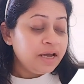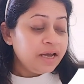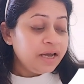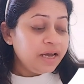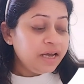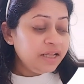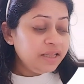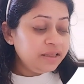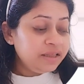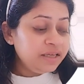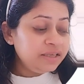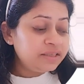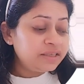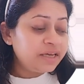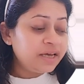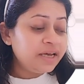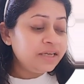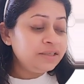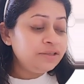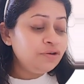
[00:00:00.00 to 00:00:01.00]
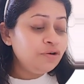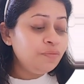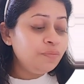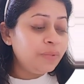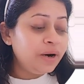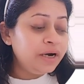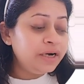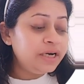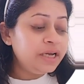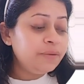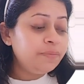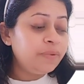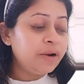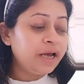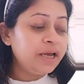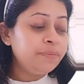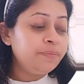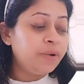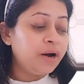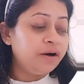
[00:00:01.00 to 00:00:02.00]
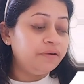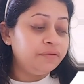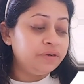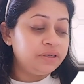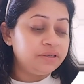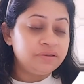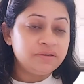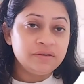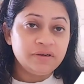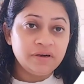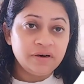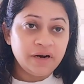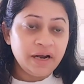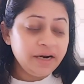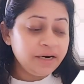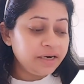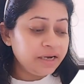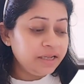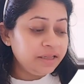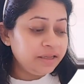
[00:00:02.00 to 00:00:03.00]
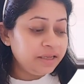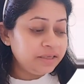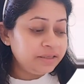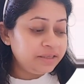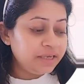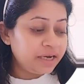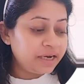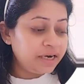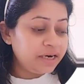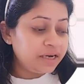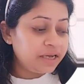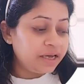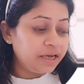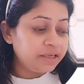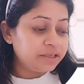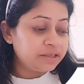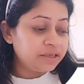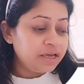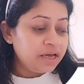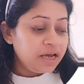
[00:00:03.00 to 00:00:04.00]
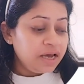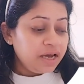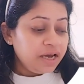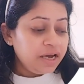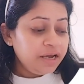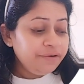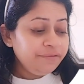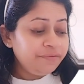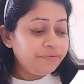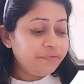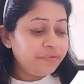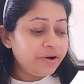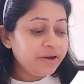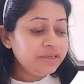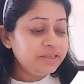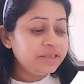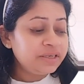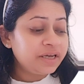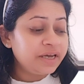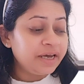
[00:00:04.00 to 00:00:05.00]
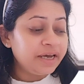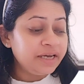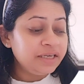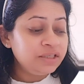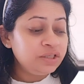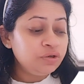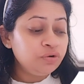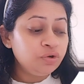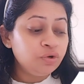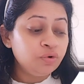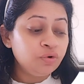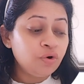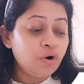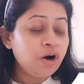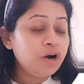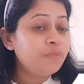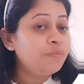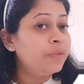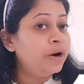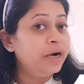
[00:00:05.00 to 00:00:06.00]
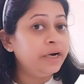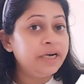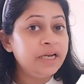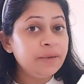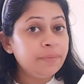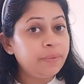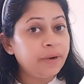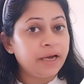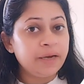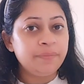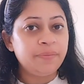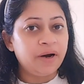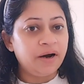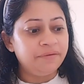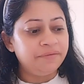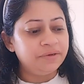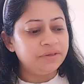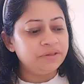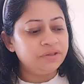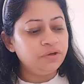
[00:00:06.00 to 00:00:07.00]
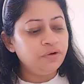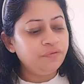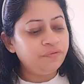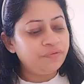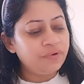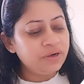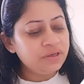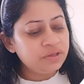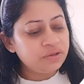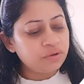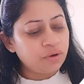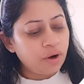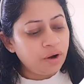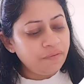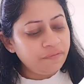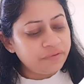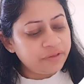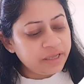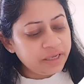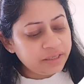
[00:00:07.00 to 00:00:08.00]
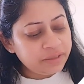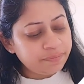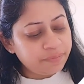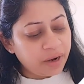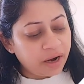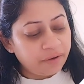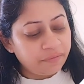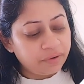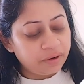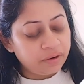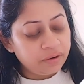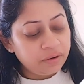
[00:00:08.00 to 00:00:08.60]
In this case, you multiply powers, right? In this second case. In first case, you do not multiply powers. You first solve this power,